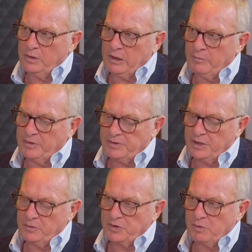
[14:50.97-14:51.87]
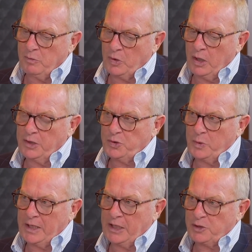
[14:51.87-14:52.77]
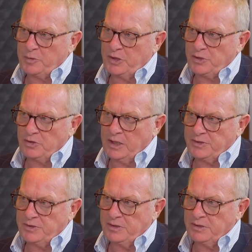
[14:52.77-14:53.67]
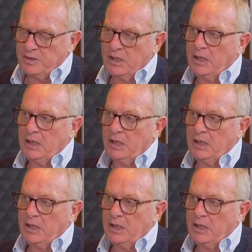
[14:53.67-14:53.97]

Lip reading: The government said to us, well, we're not issuing any exploitation licenses